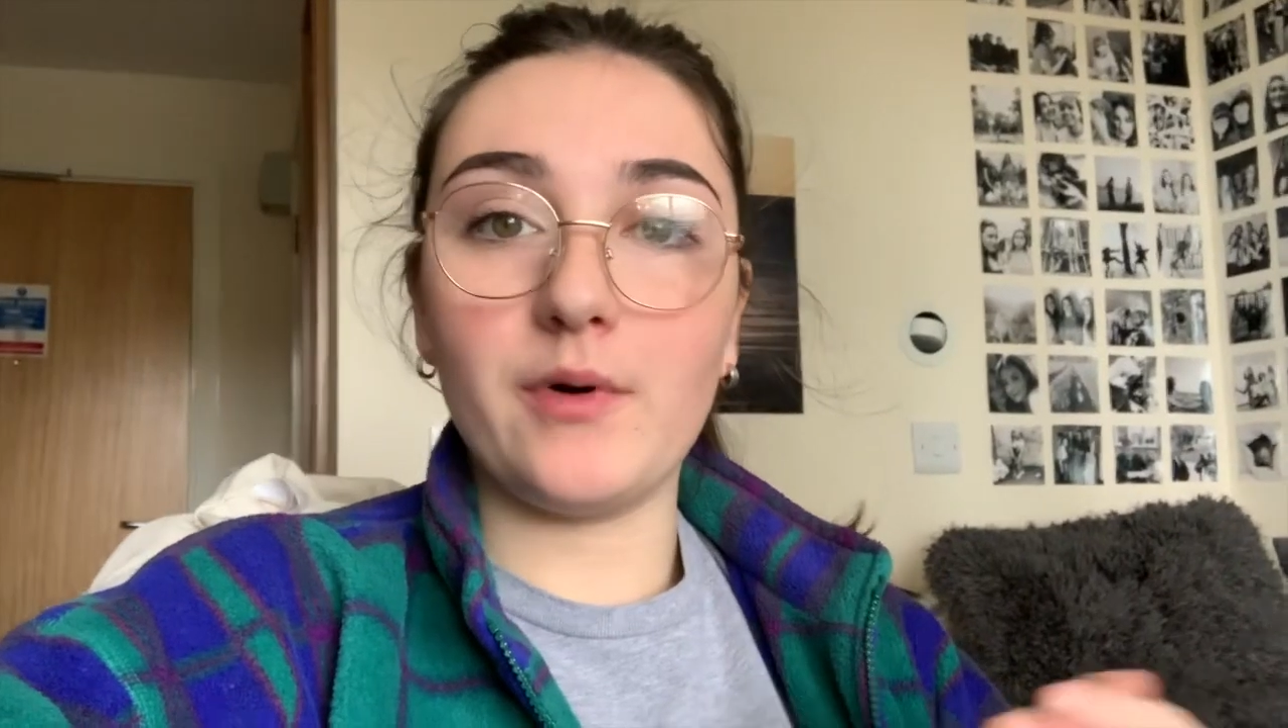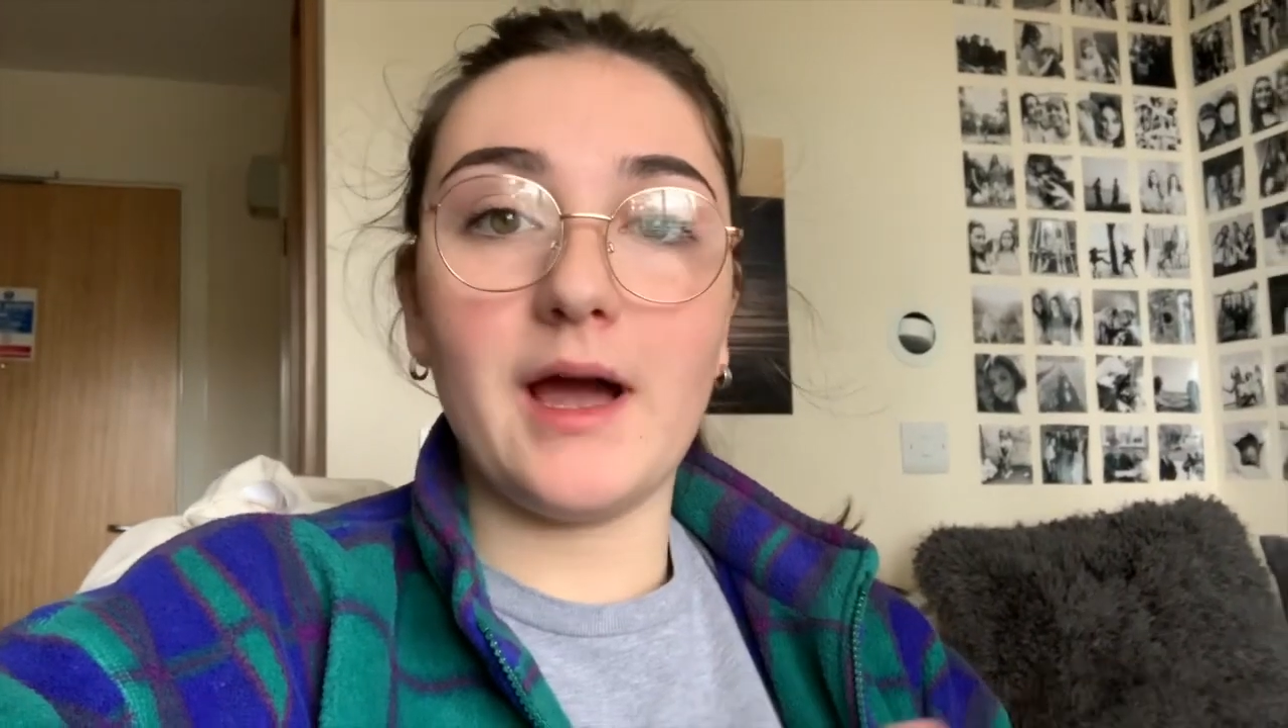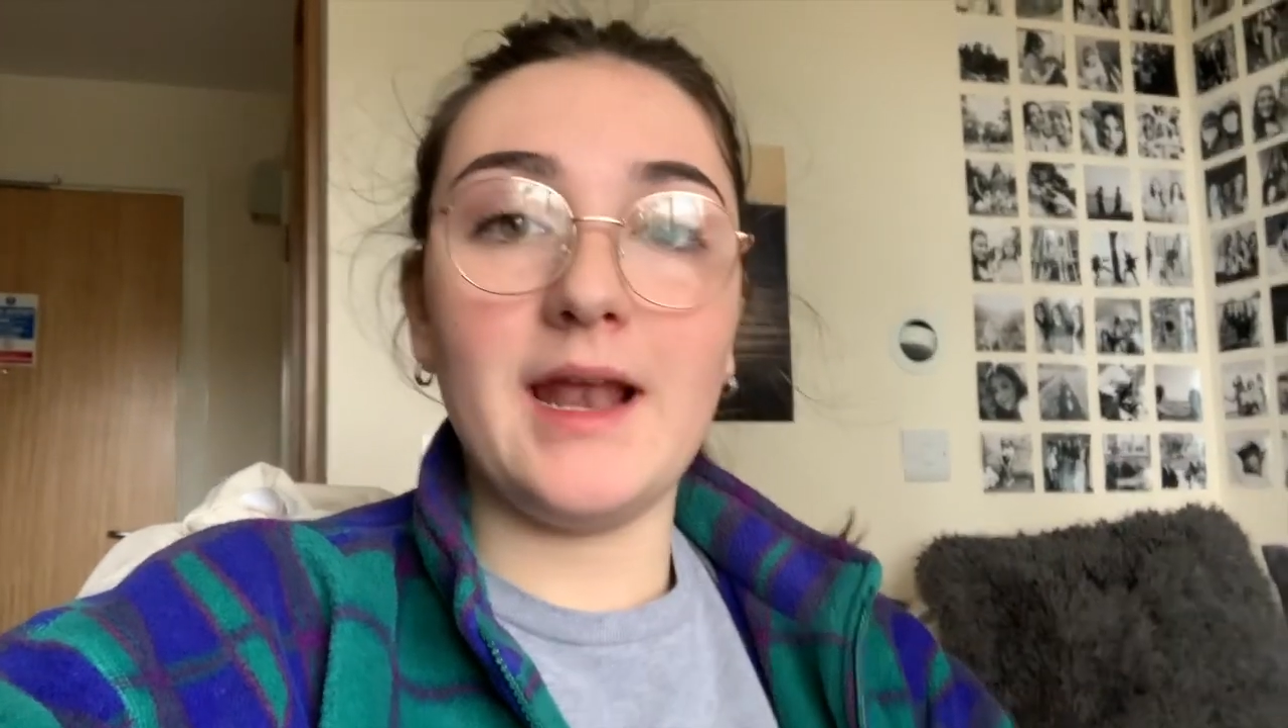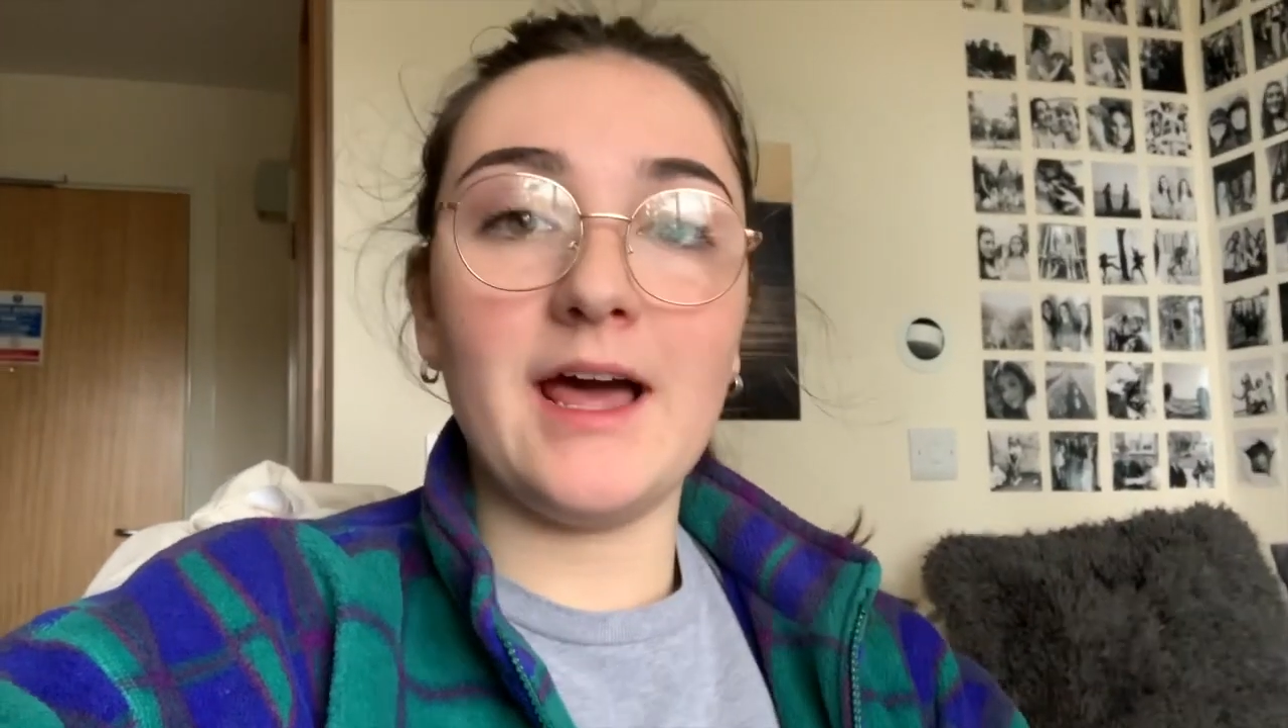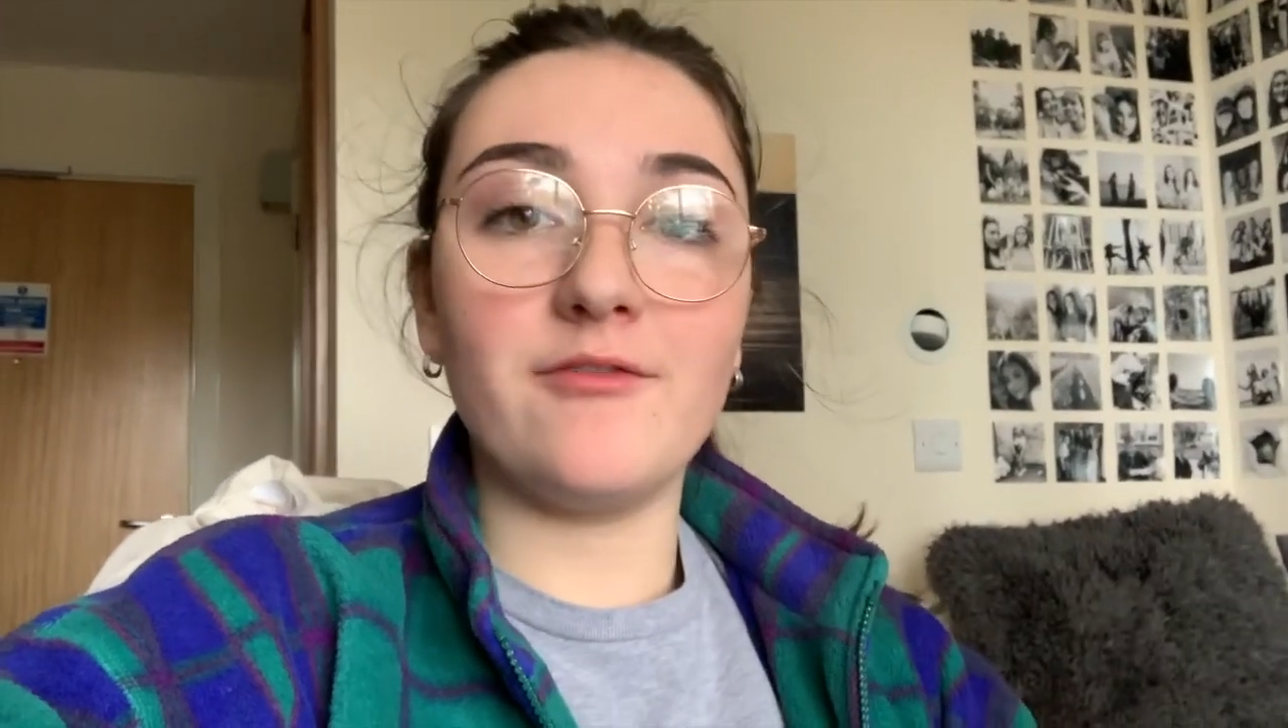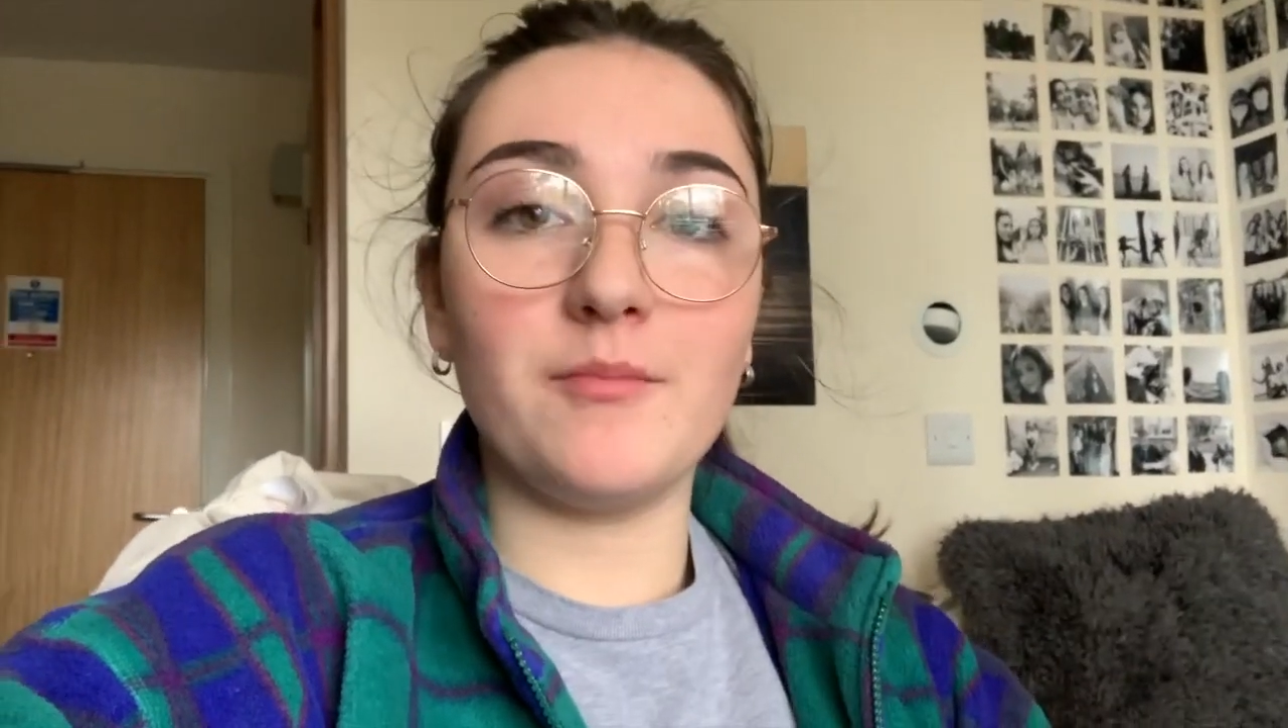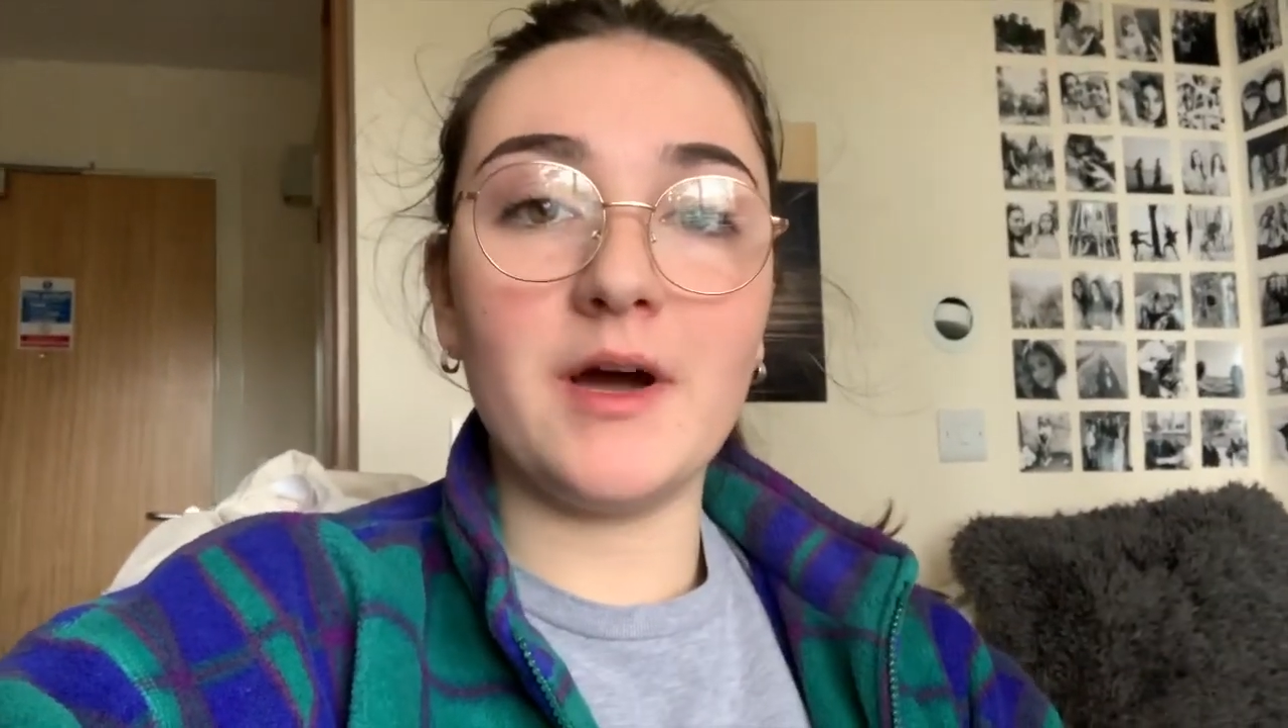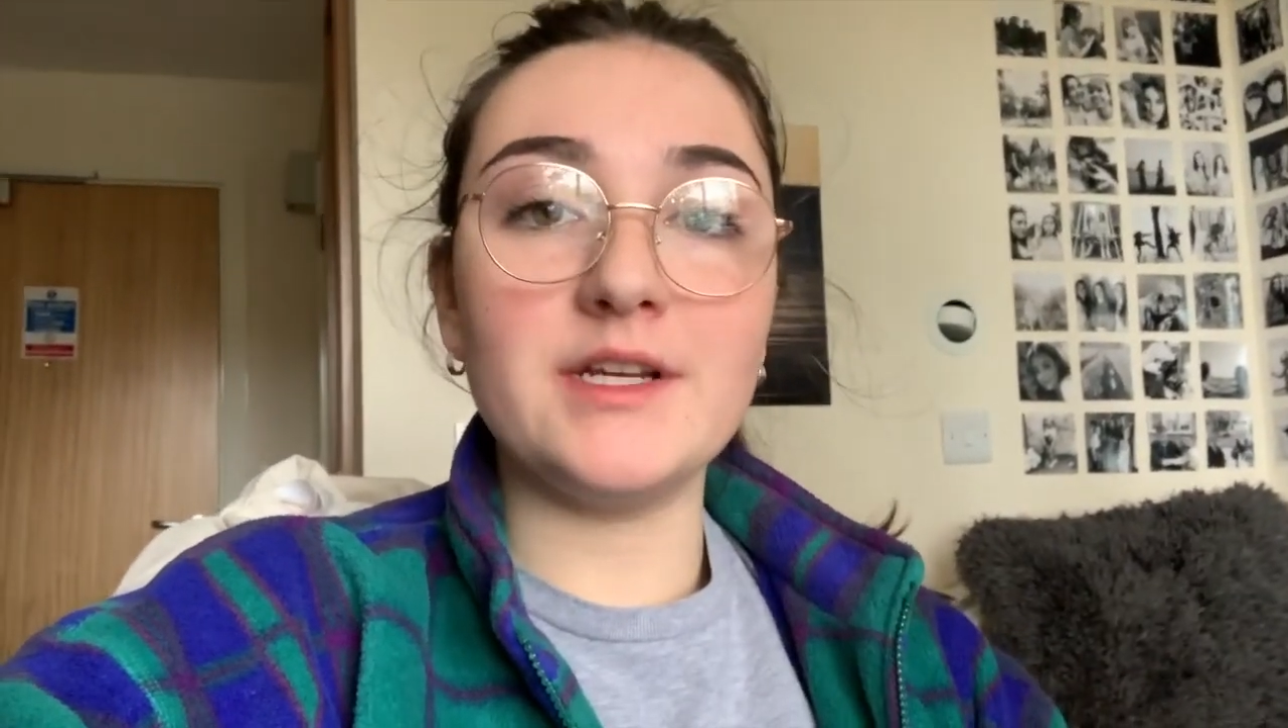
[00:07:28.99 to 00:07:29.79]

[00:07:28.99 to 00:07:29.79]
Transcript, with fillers: but I left my